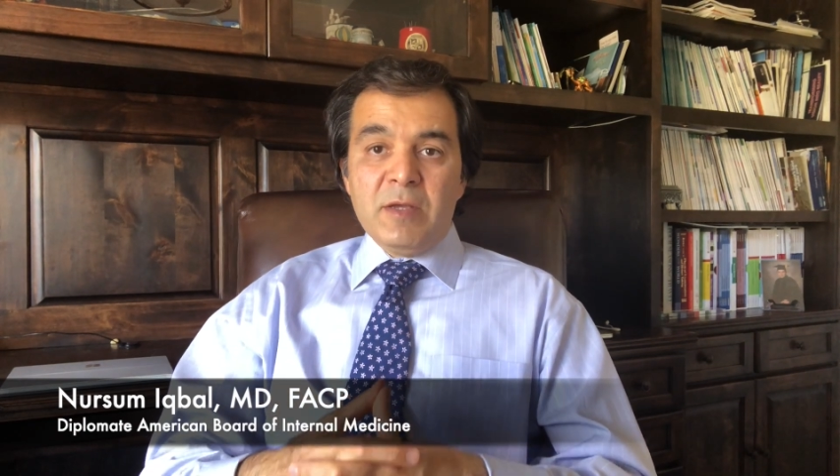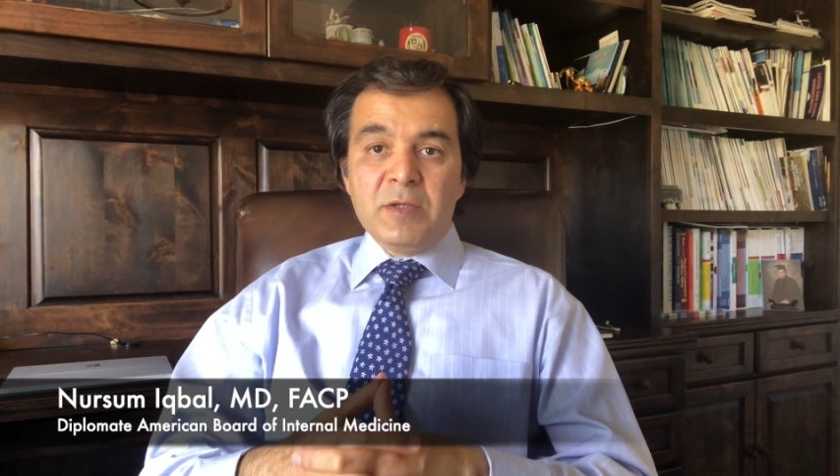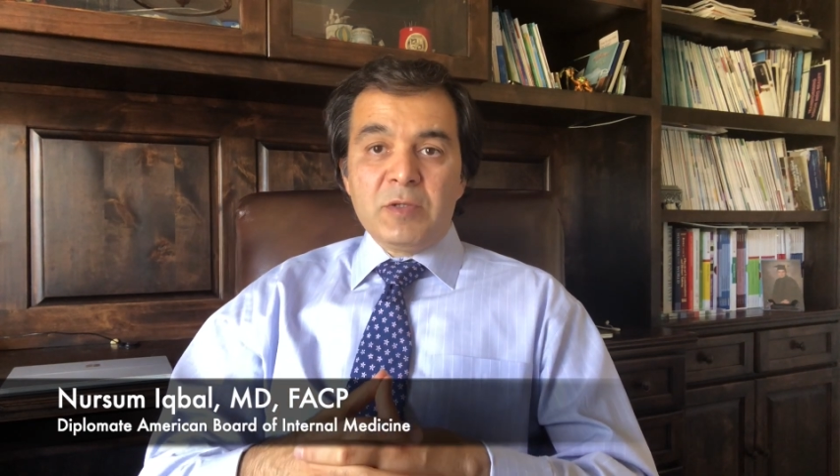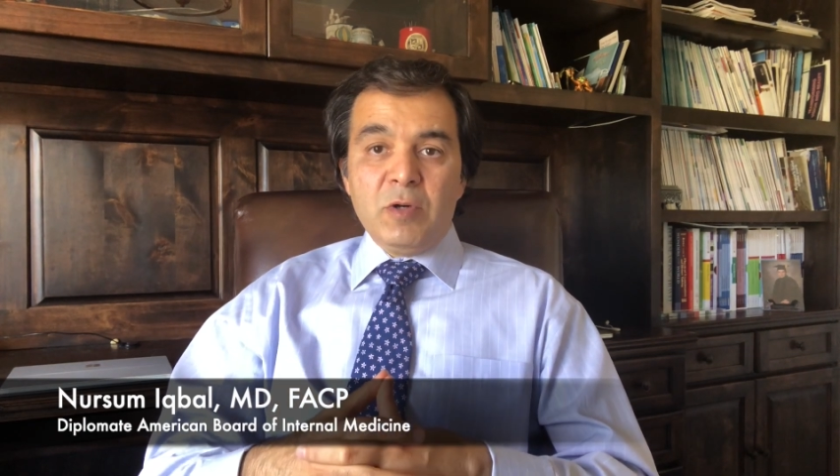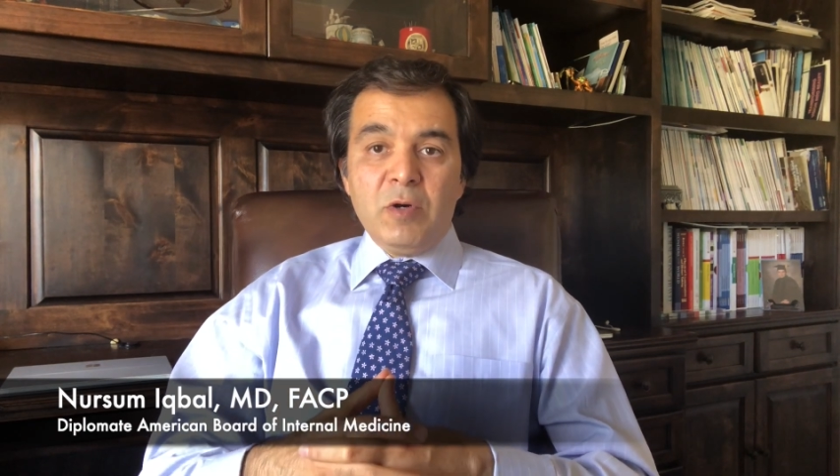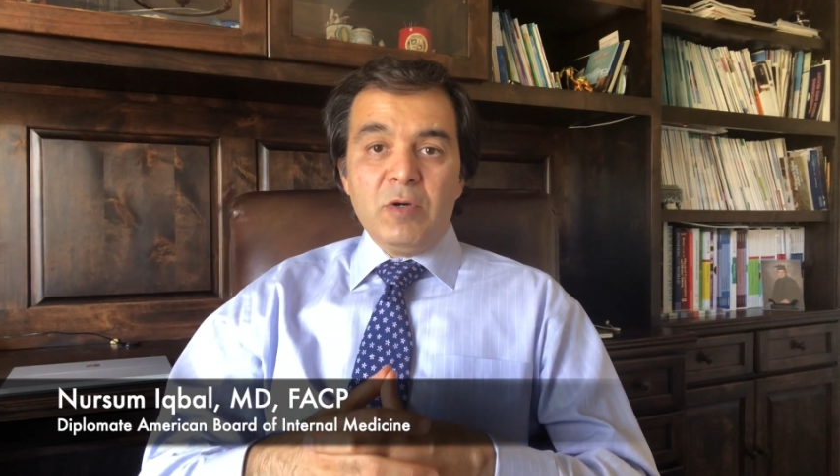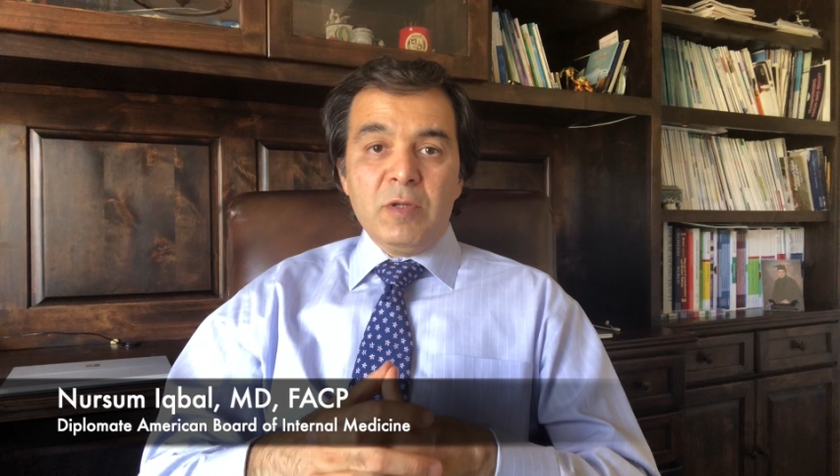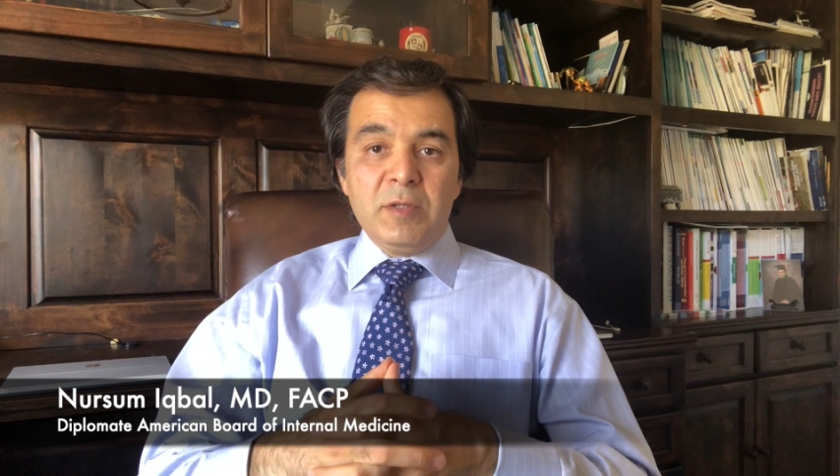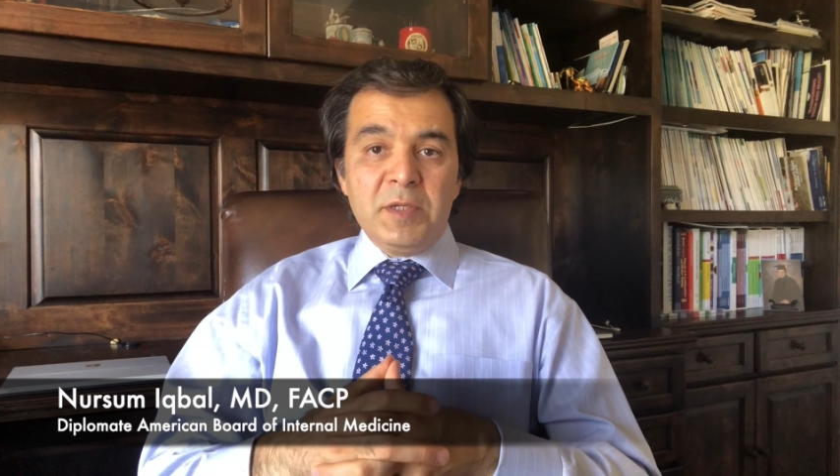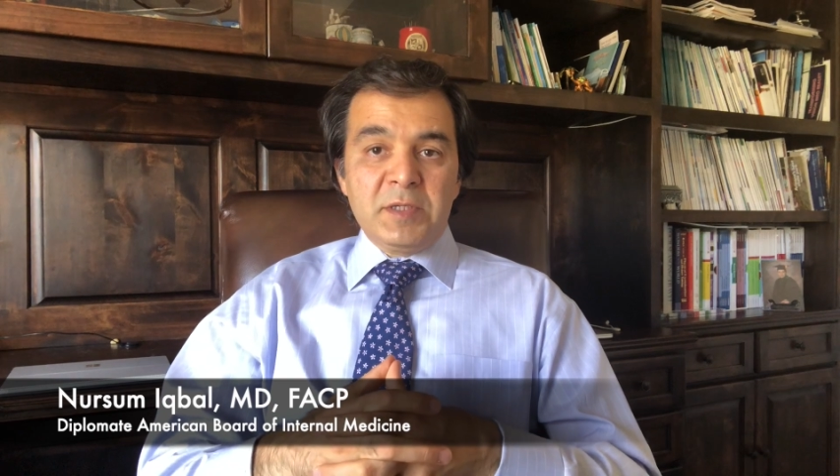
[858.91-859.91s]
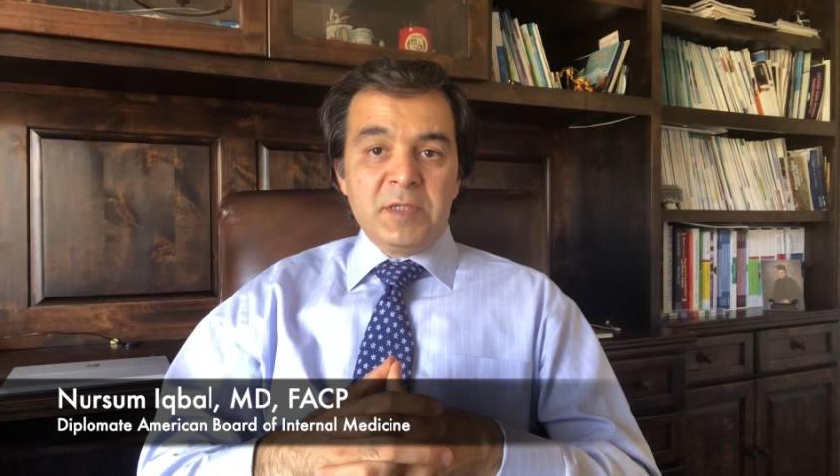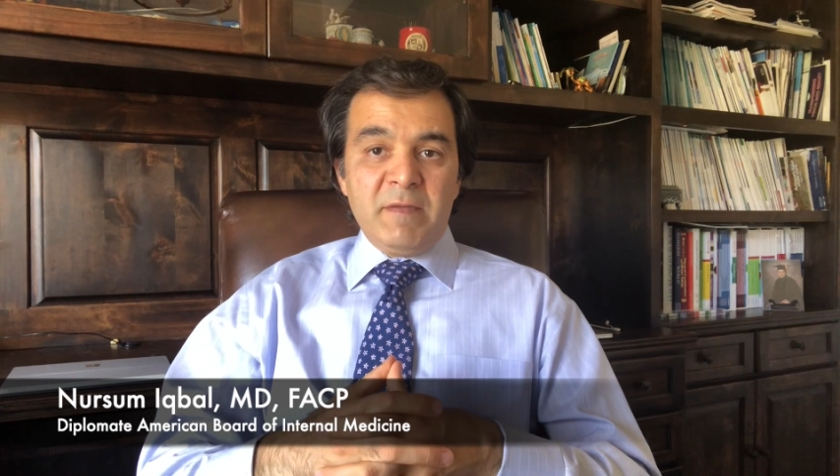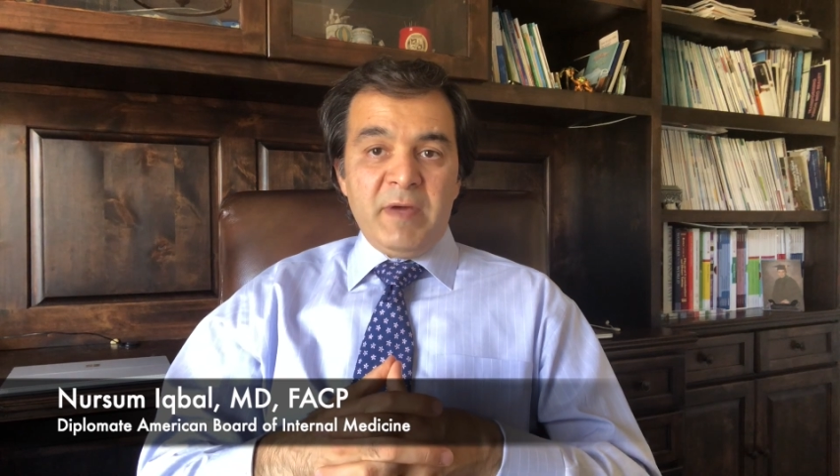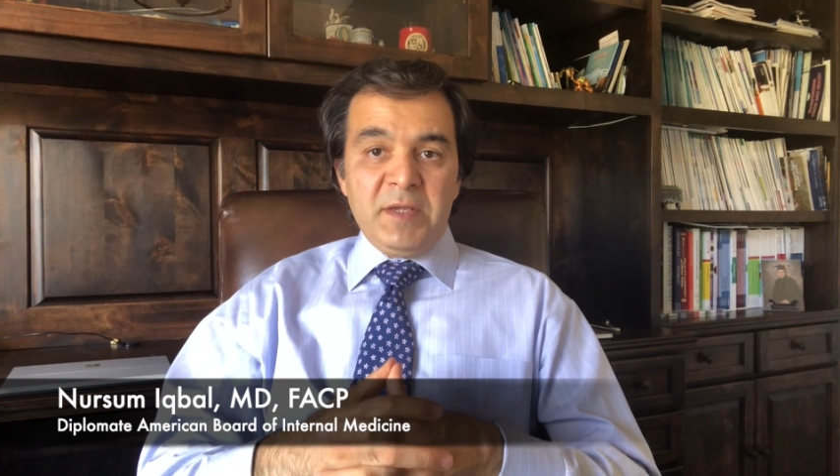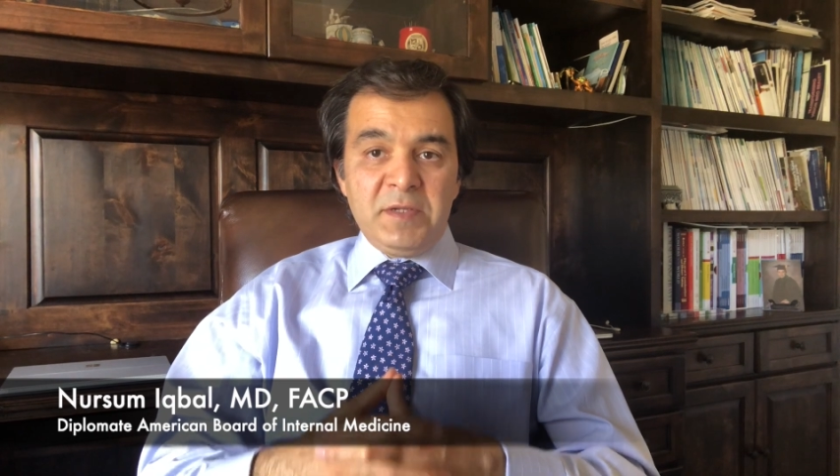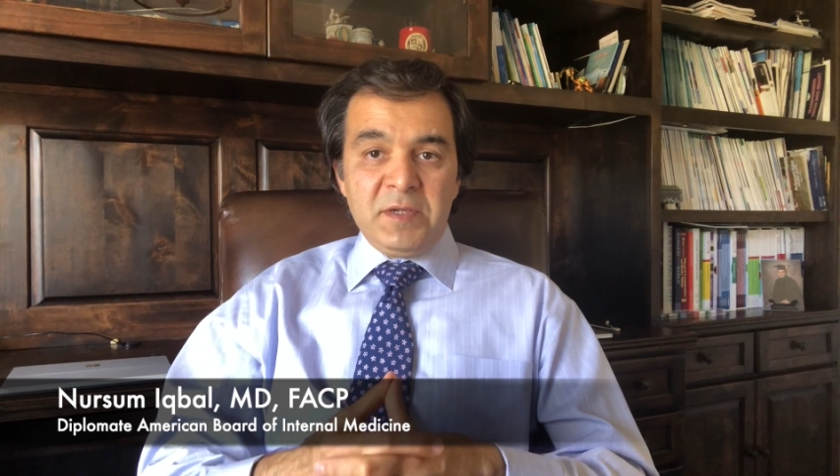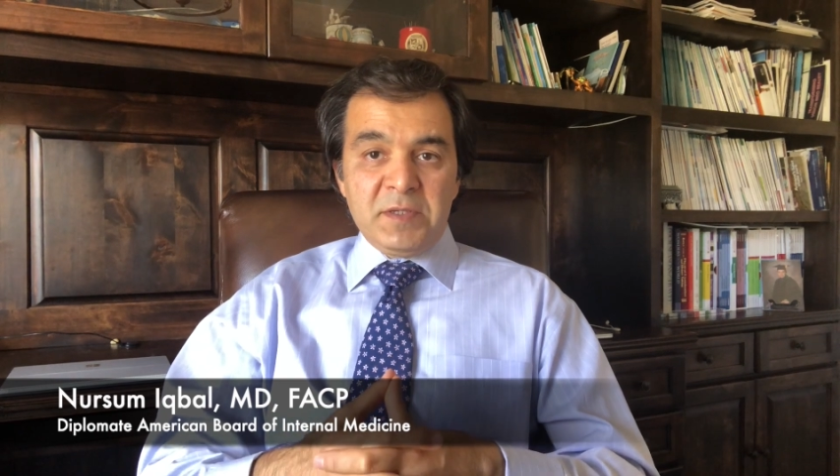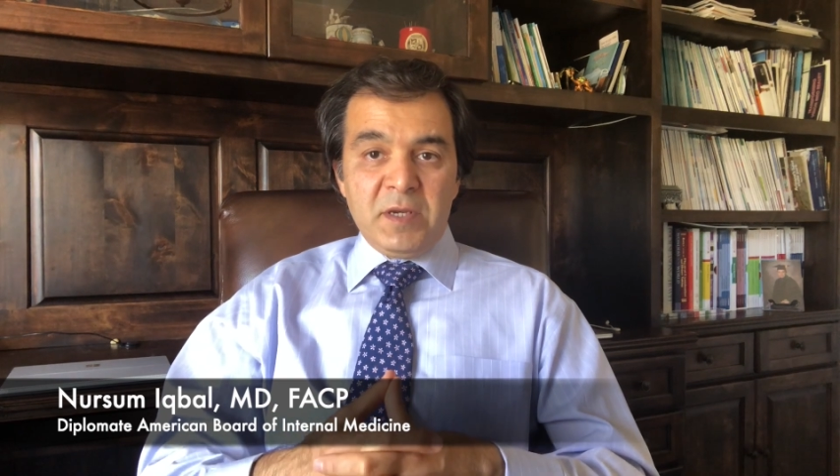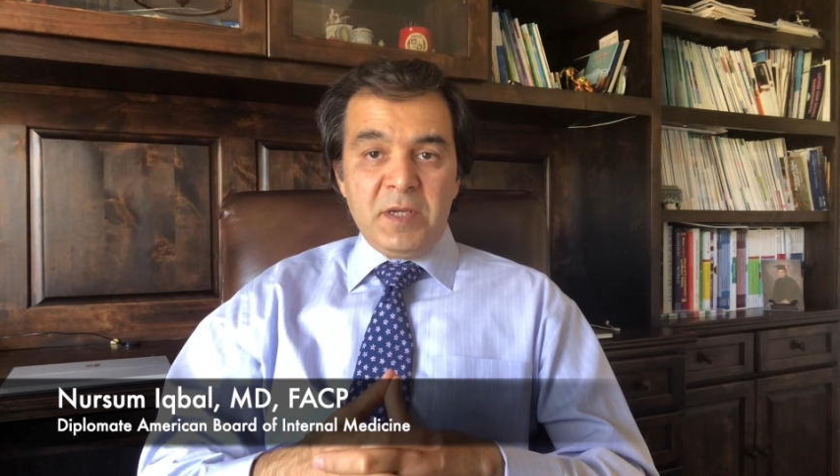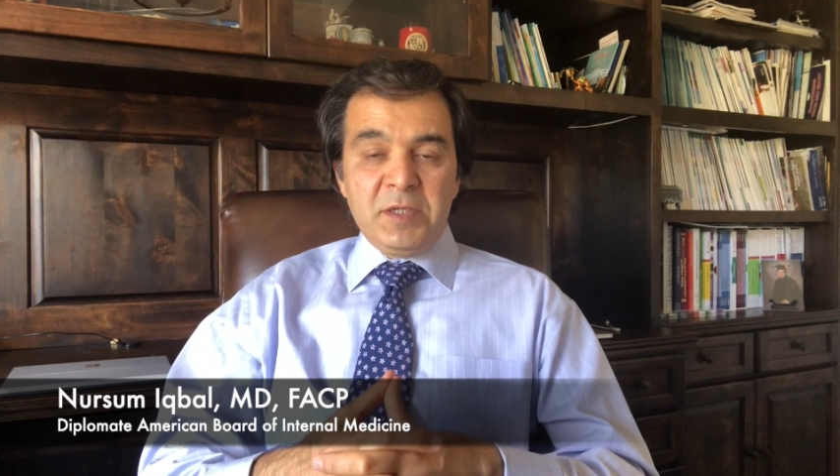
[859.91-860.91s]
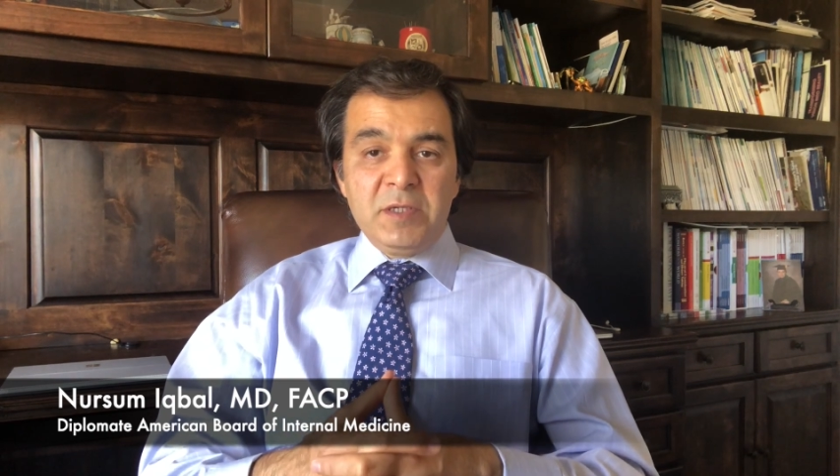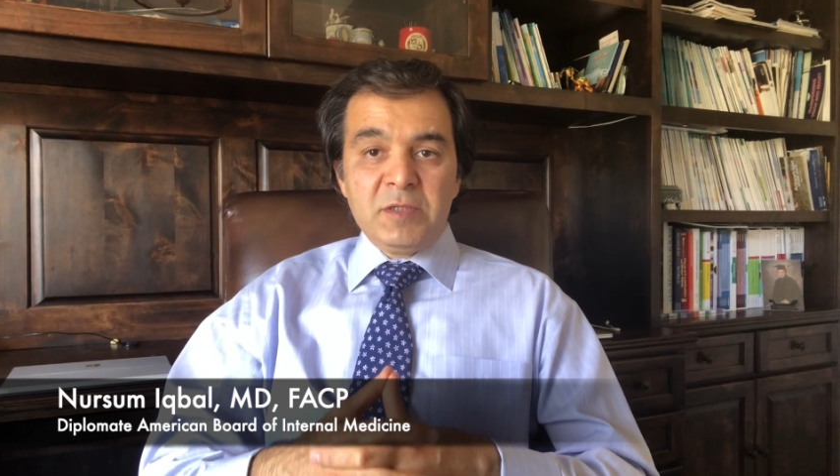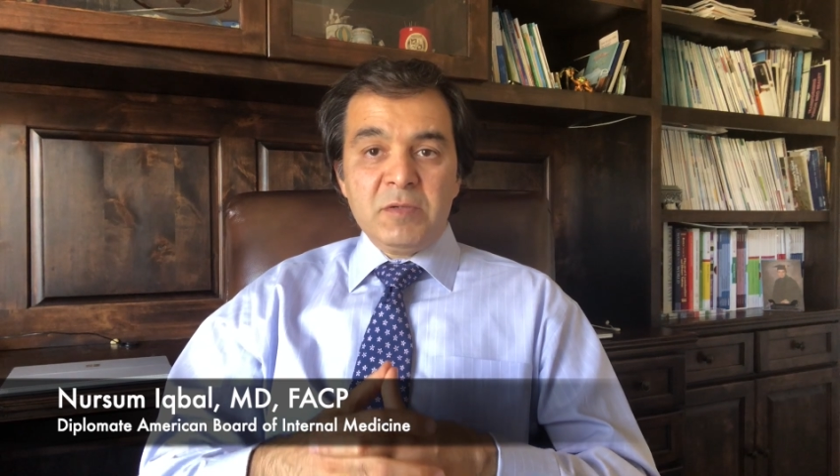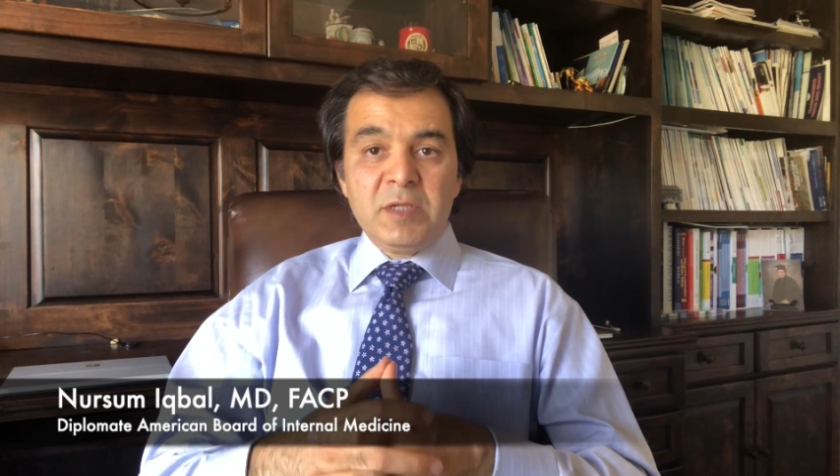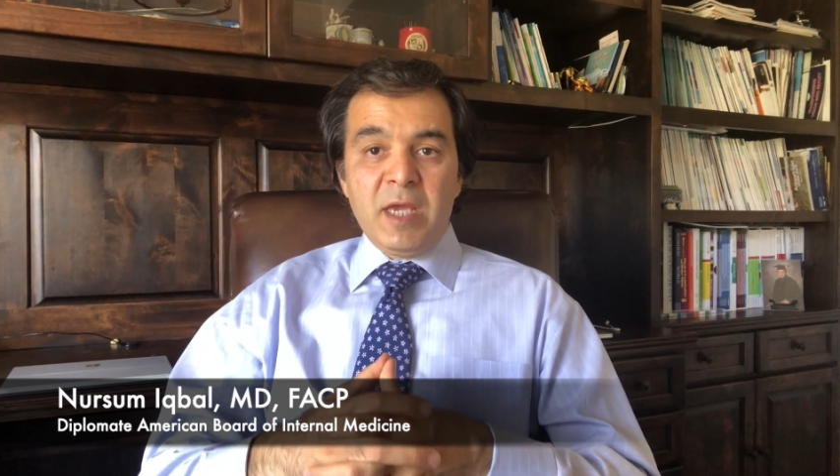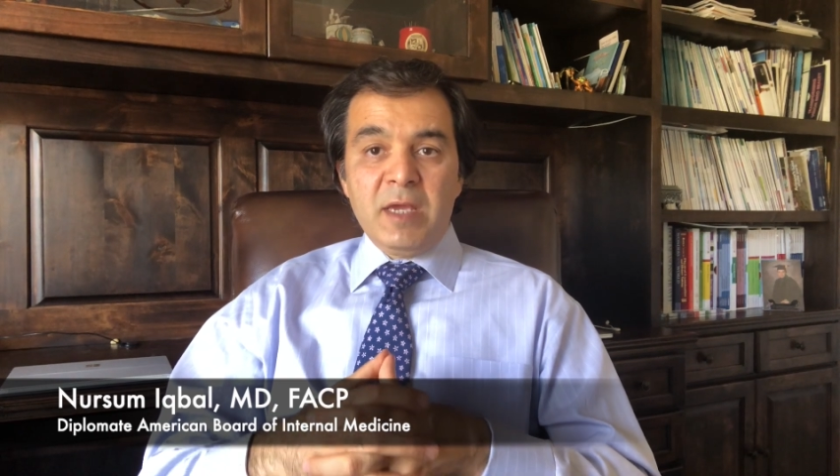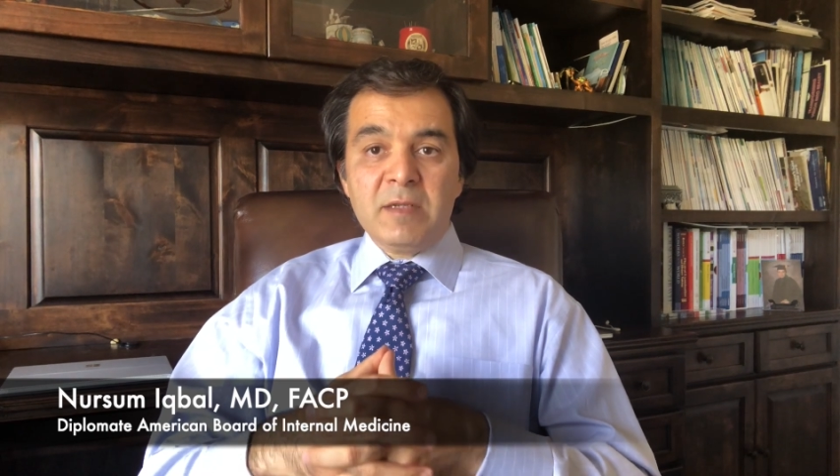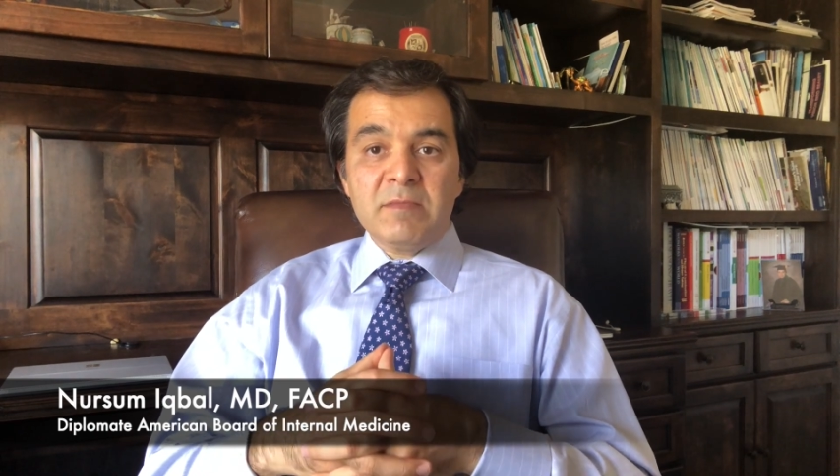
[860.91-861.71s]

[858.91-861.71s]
So this is a very serious condition, so take it